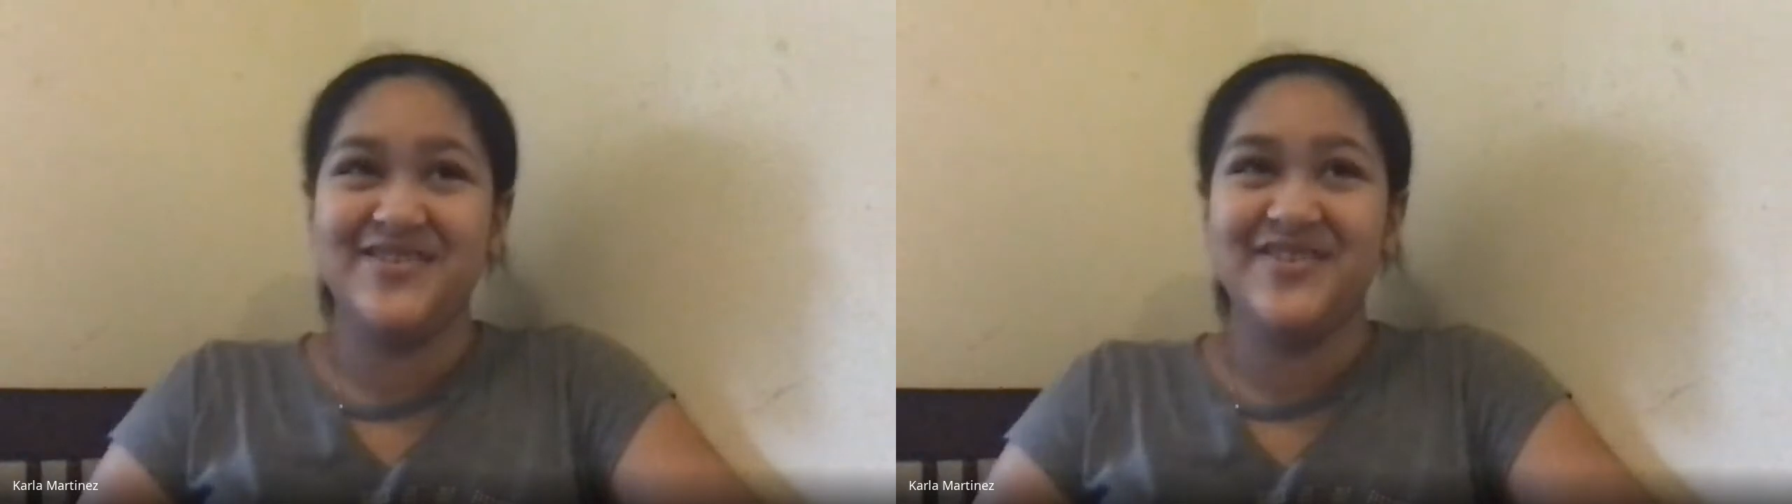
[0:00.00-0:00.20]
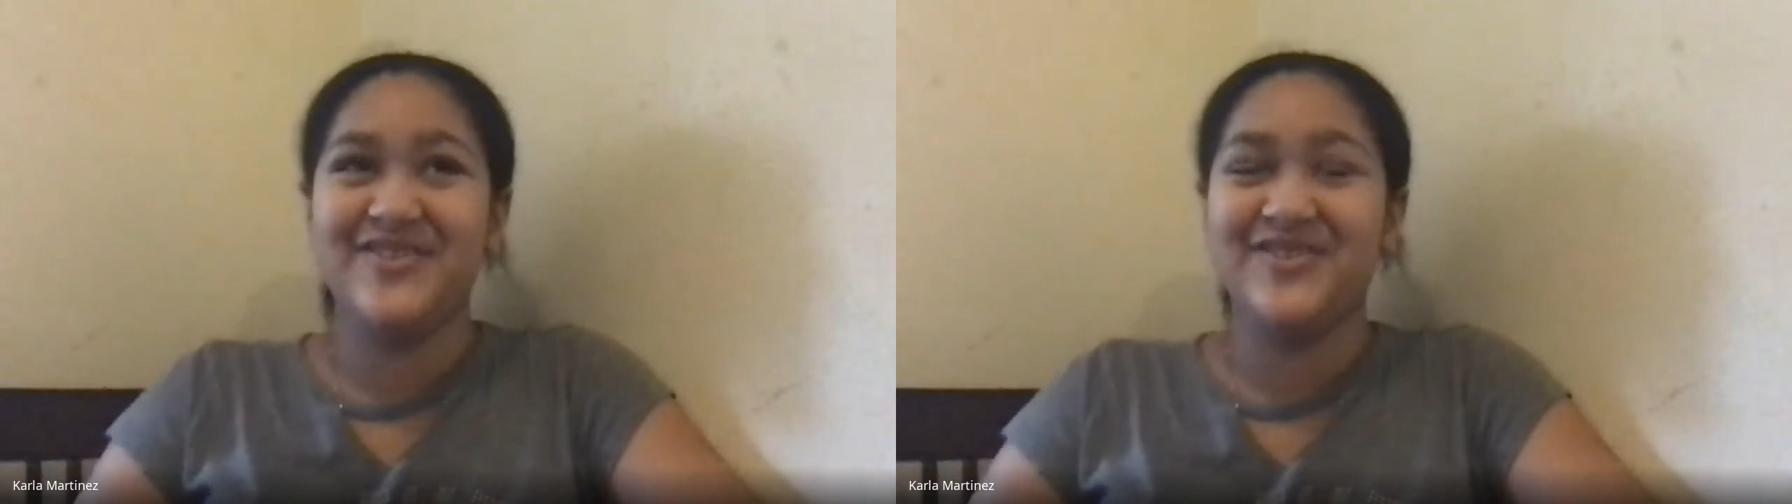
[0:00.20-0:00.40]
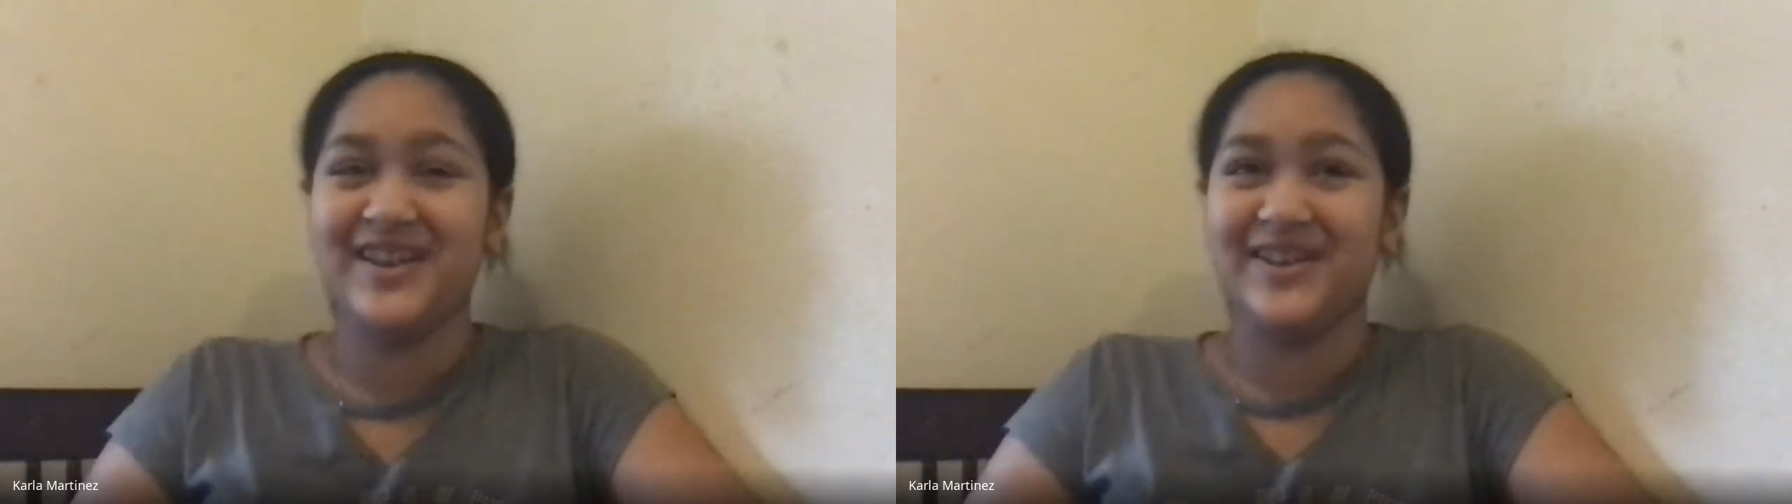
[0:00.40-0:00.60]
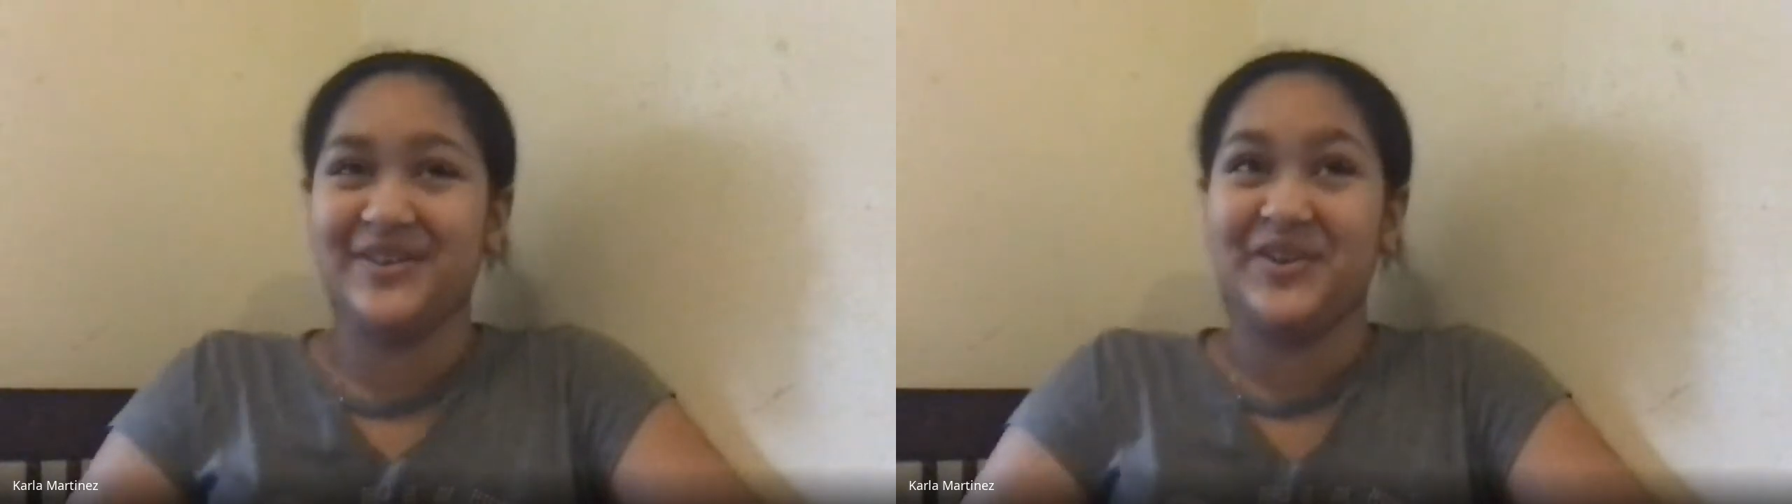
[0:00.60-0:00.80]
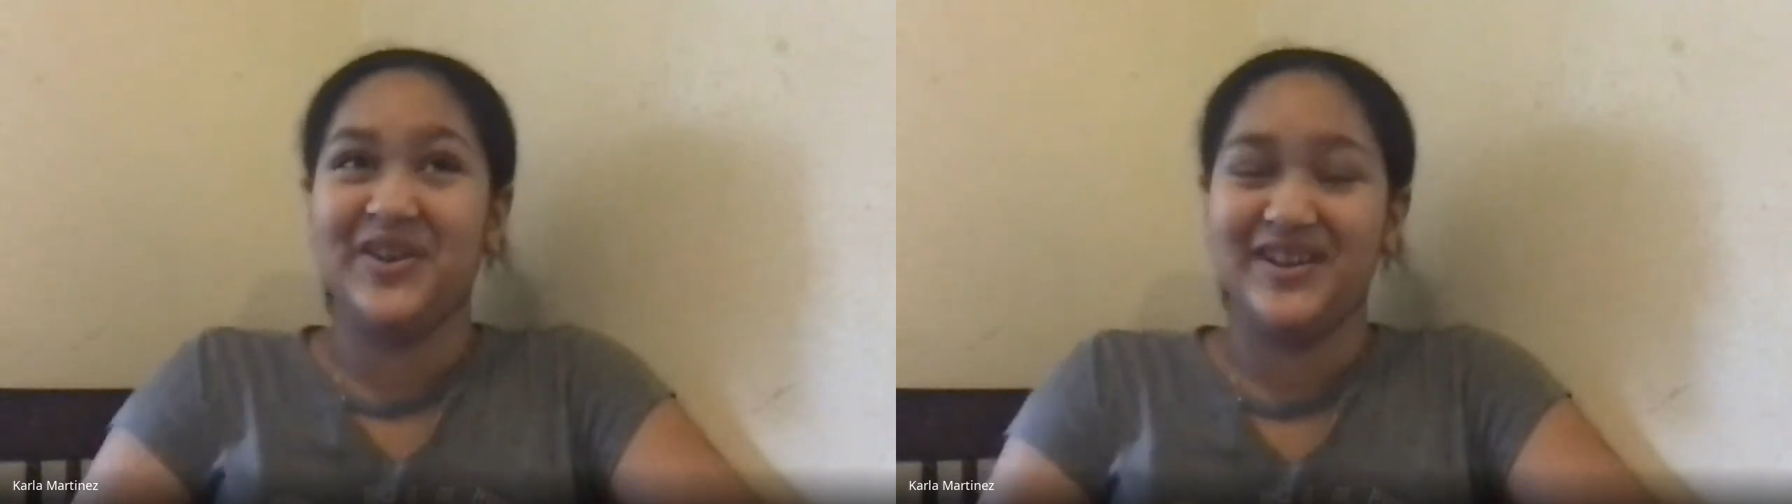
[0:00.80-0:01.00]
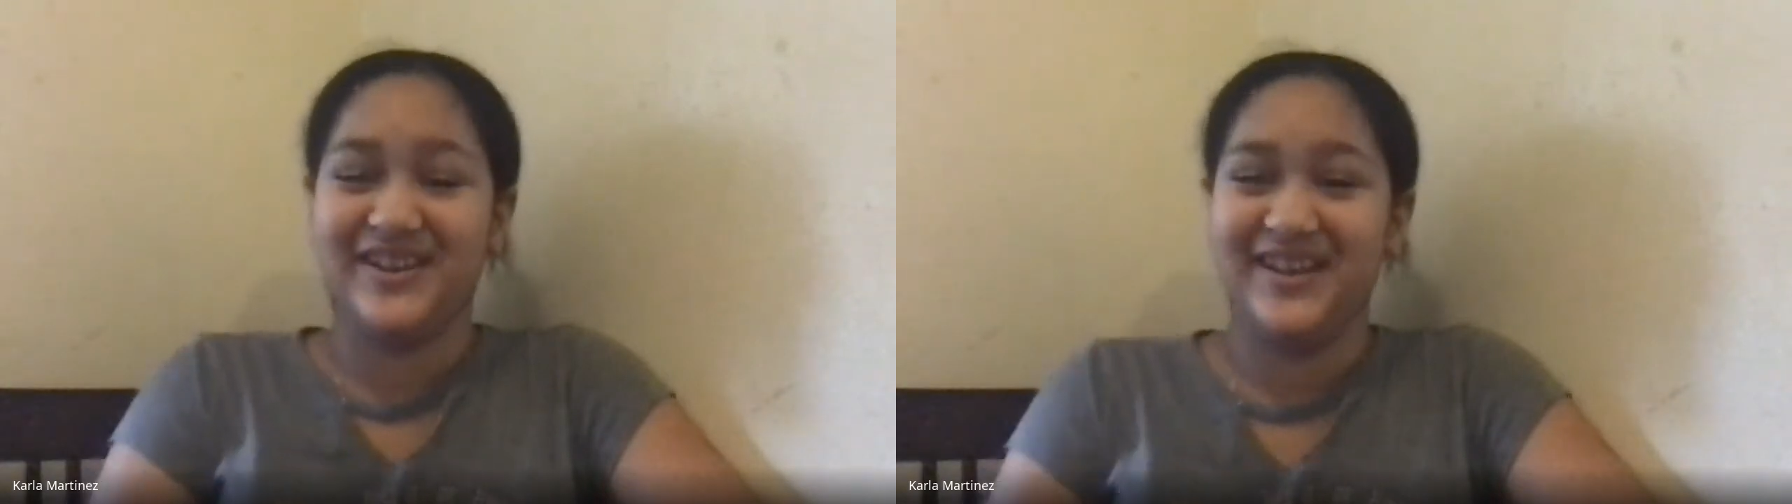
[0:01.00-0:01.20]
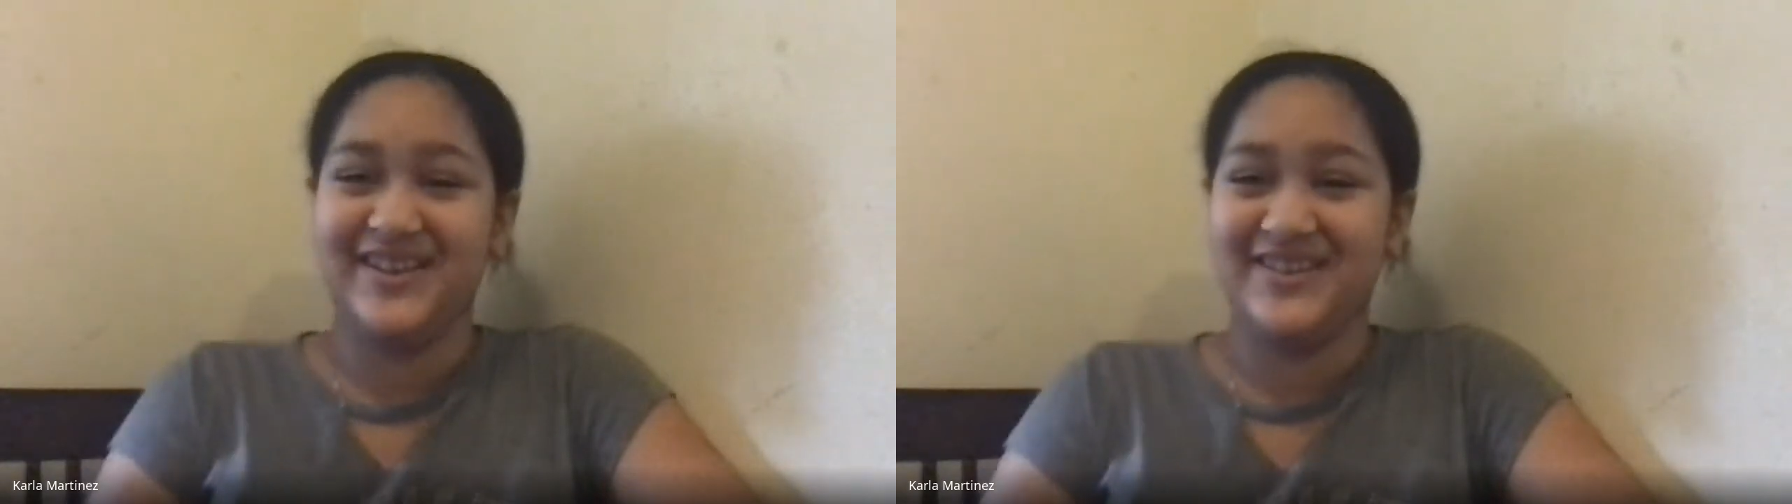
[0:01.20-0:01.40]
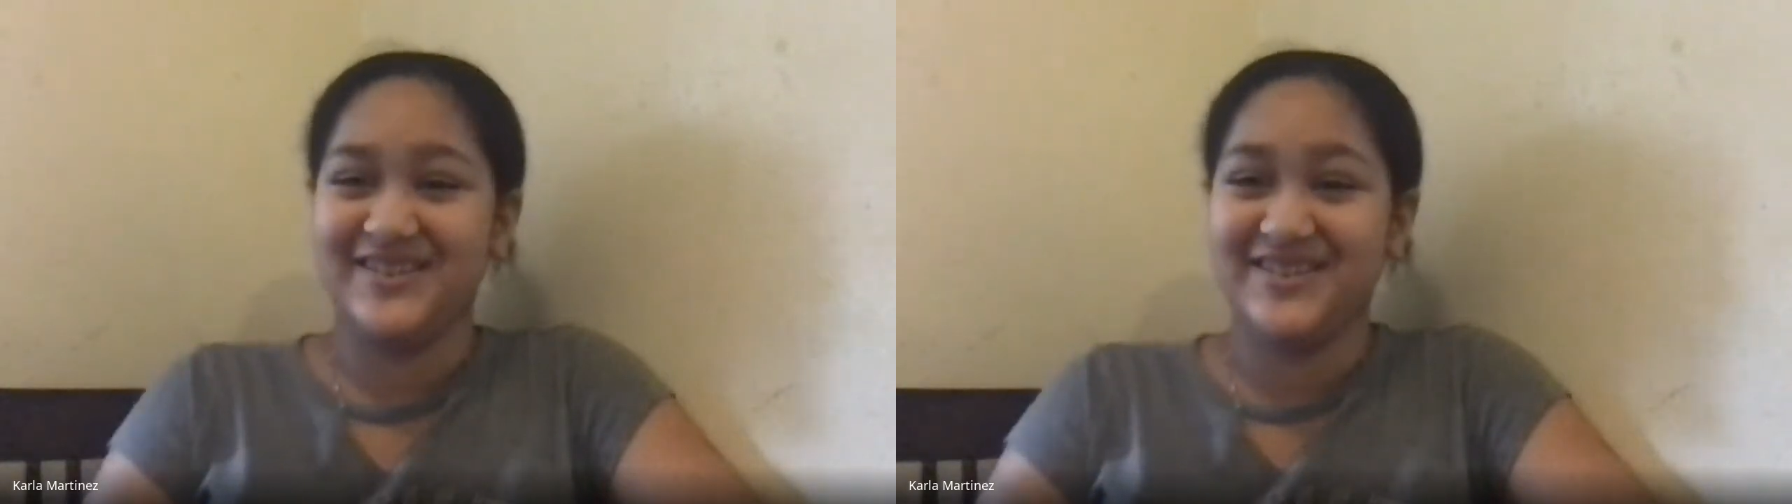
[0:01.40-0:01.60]
both like long
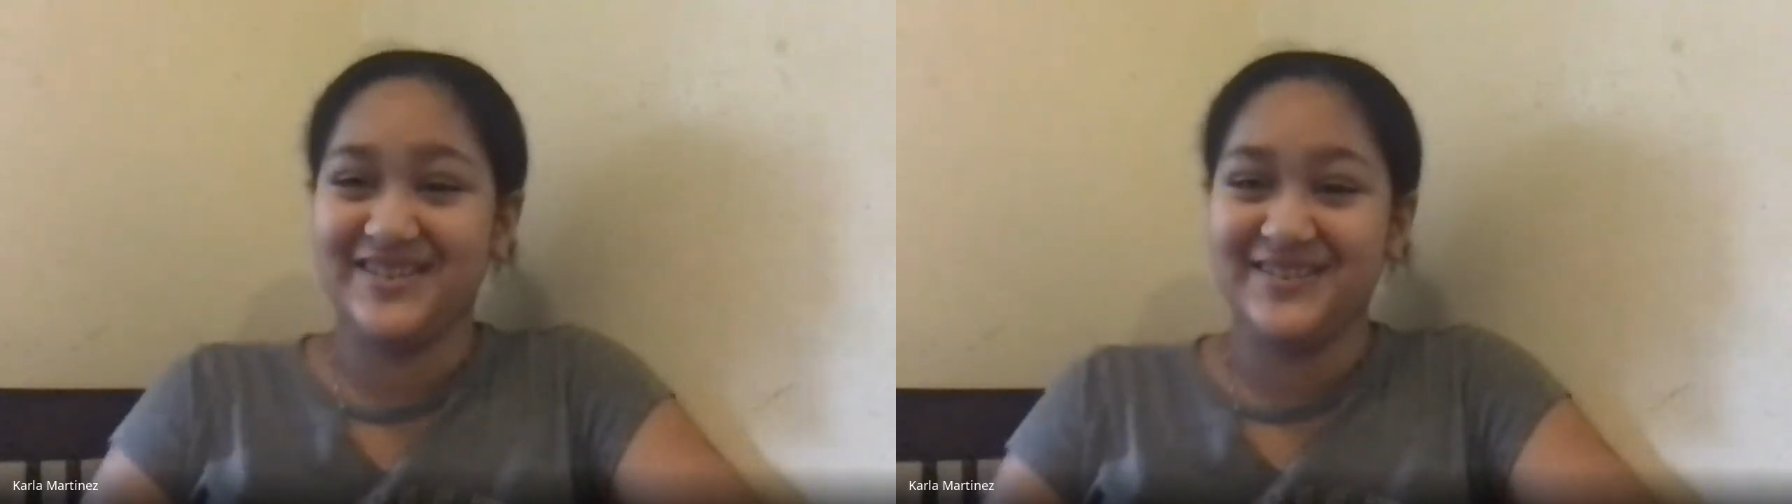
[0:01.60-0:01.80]
years.